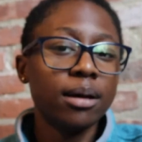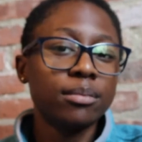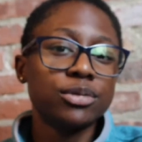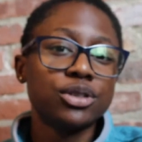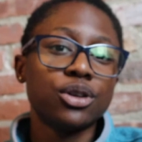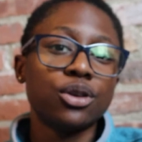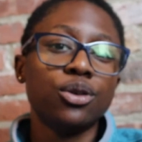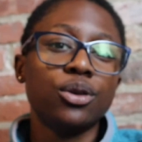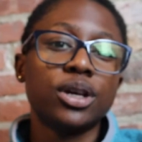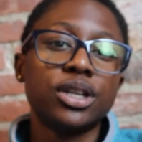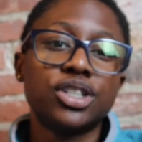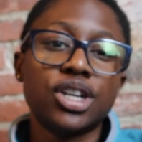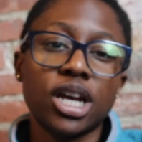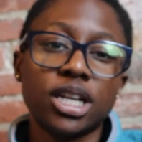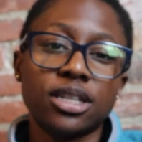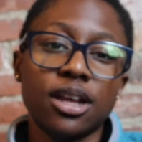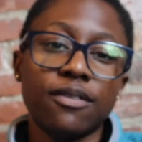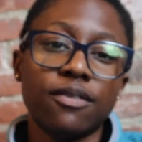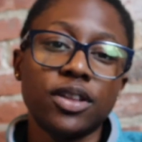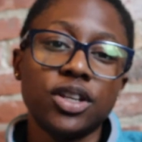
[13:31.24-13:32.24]
so you can
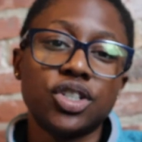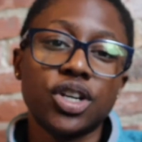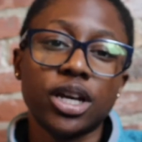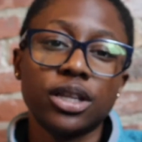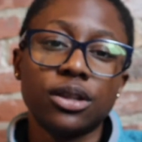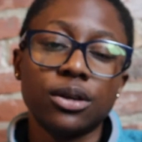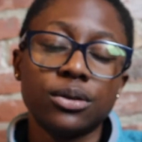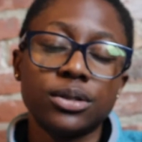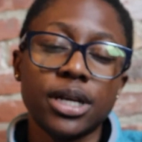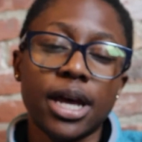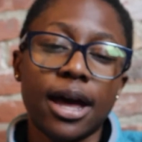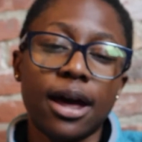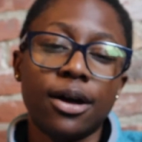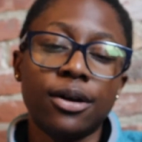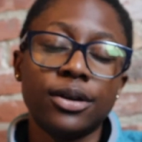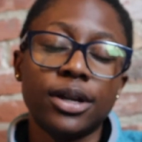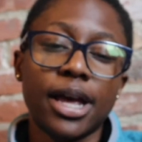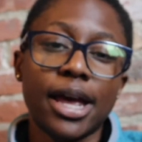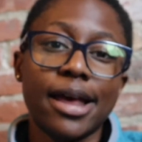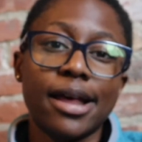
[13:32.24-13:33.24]
definitely check those
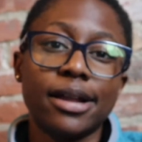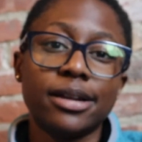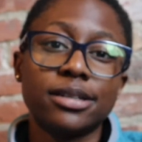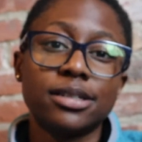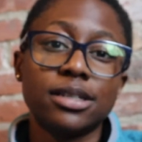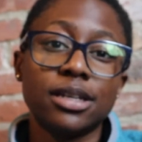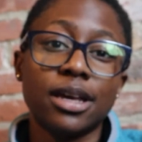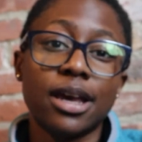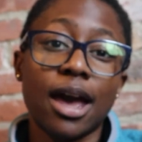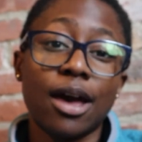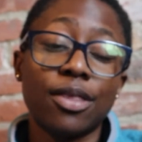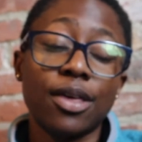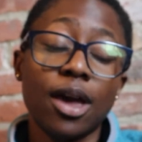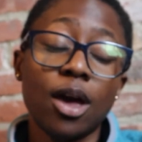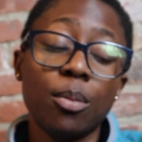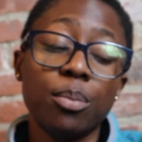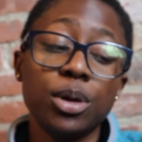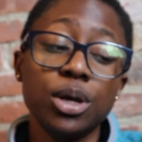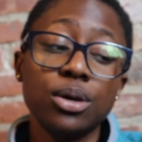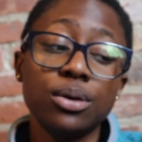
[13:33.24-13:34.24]
out and see how they
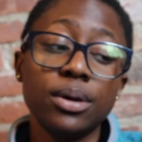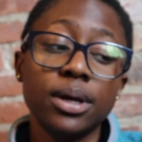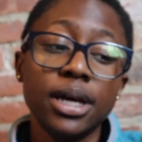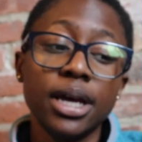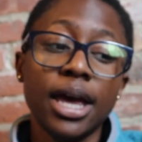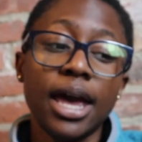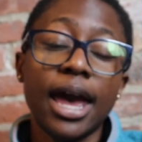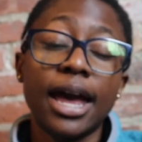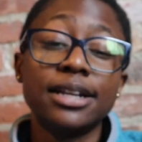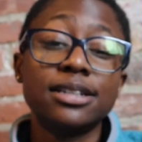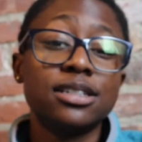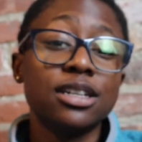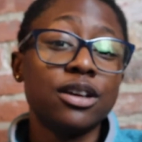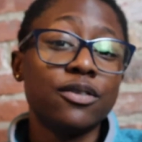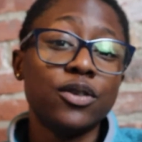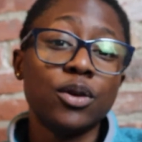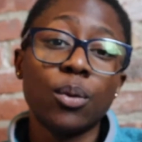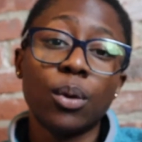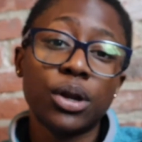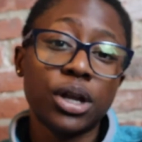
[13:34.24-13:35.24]
help you, and see
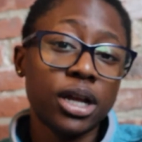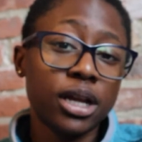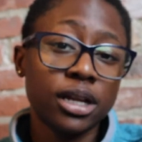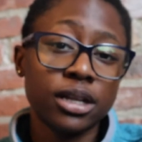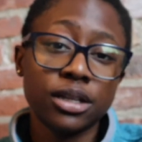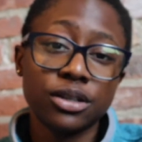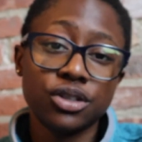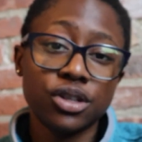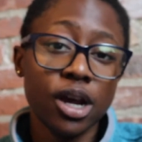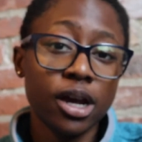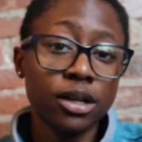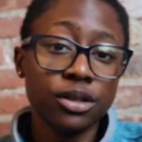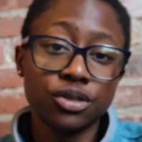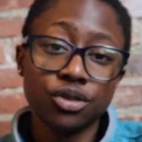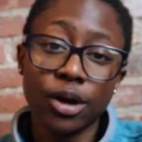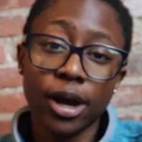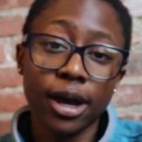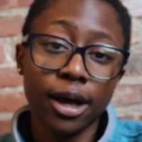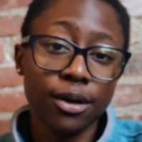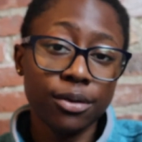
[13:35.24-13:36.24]
if you want to
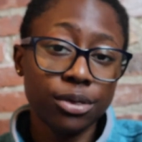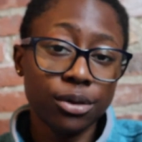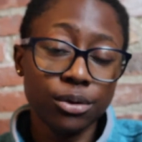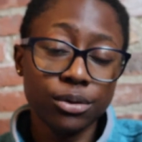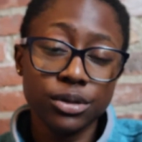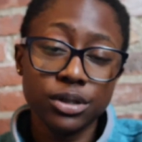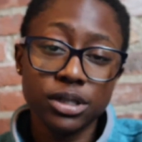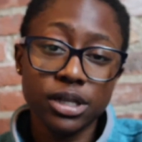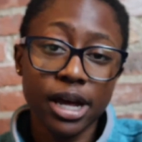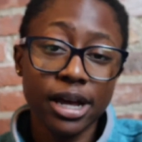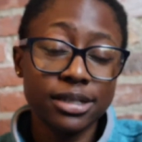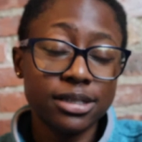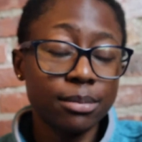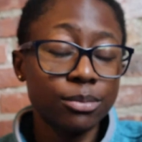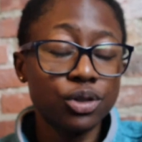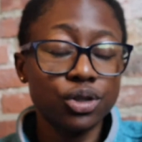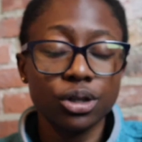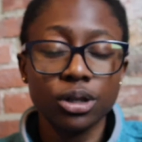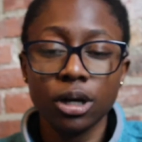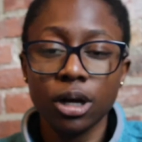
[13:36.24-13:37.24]
try out those tests. I'm
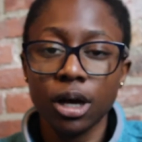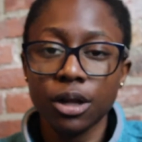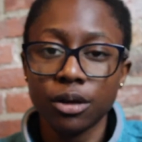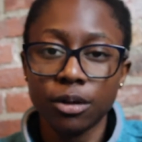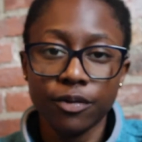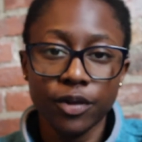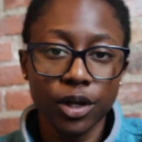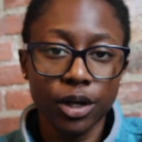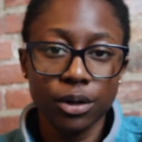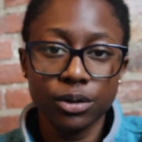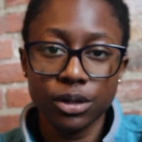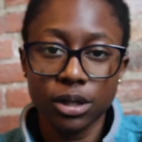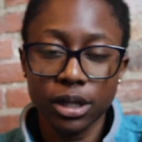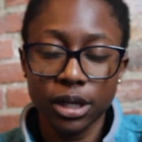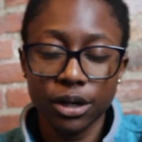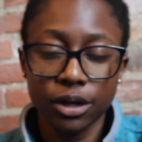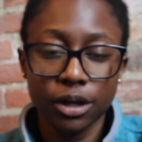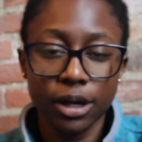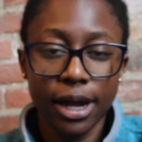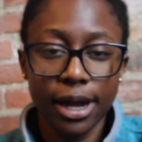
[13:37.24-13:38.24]
sure there are other videos on the
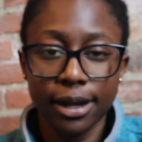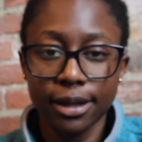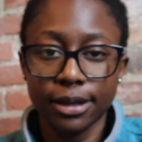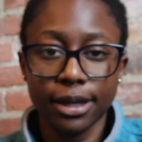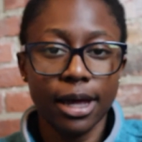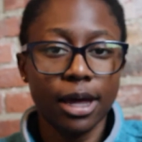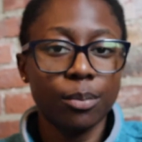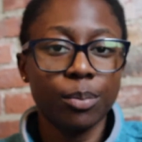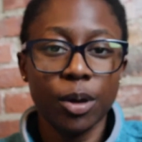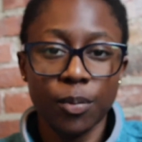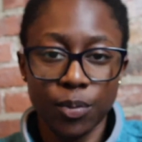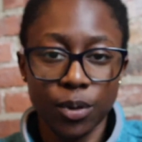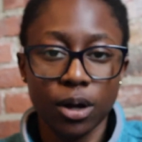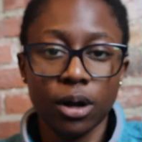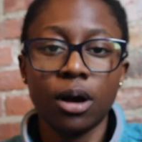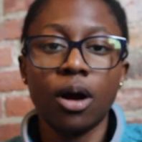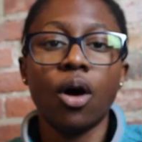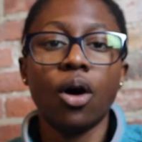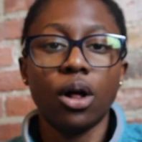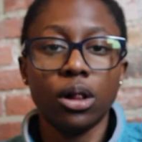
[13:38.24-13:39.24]
internet. Like, people
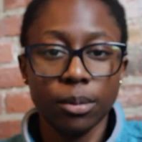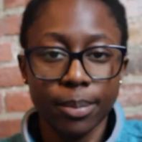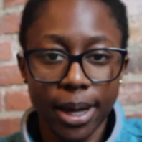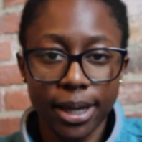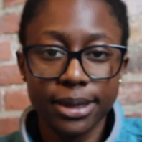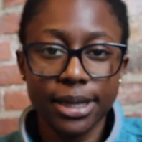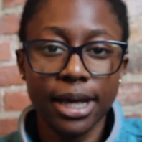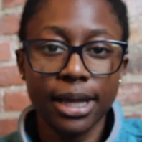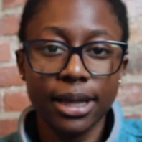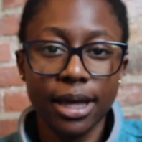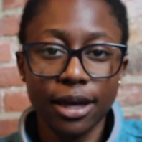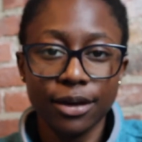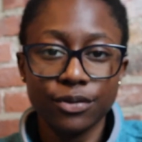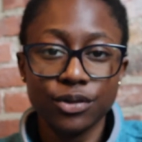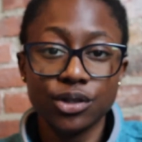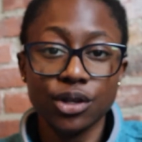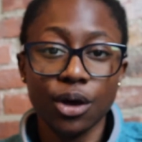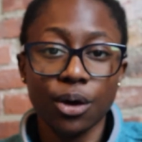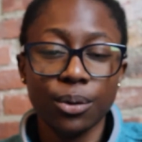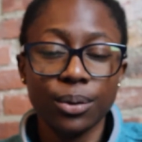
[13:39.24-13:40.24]
are all about that life.
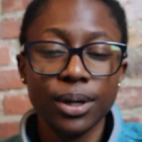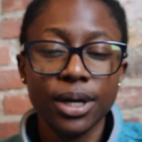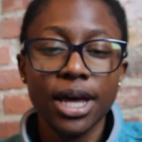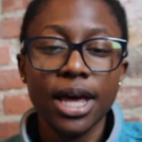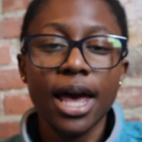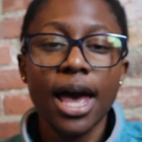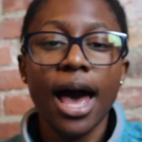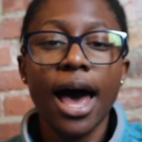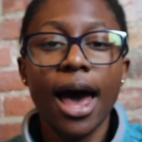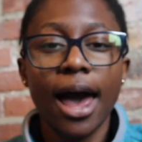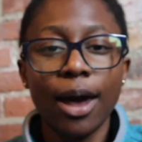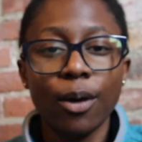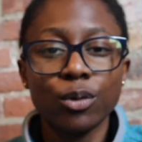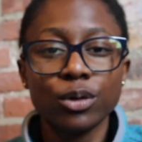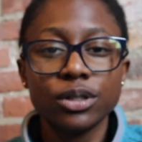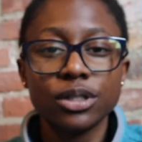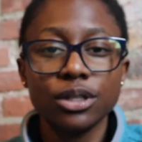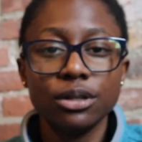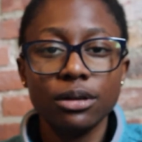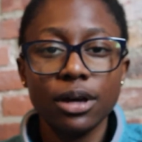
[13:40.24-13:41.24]
So I will
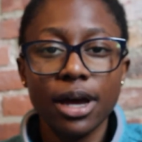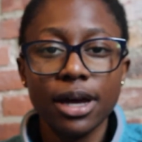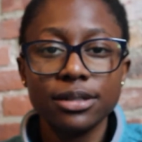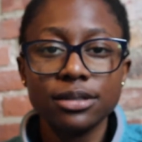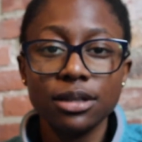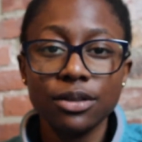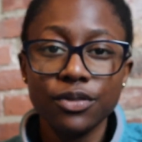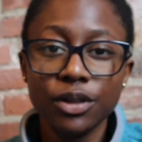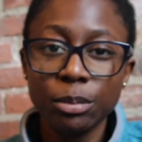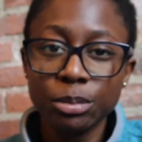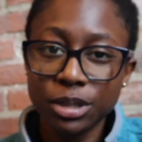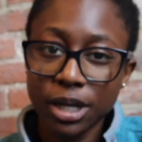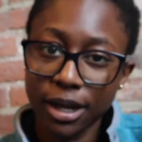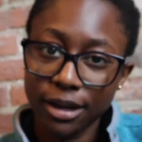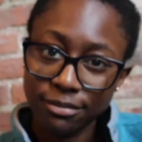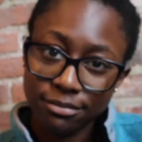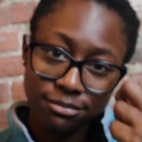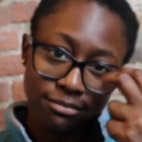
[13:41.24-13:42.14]
see you guys on the flip side.